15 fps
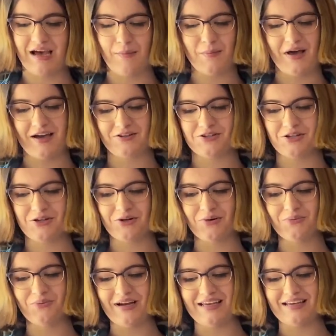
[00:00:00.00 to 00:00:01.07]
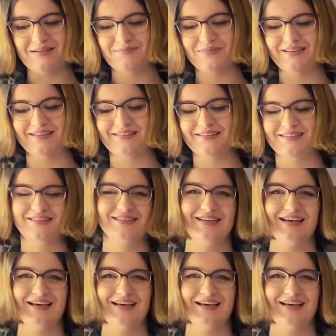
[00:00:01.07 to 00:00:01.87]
I'm not actually gonna weigh it because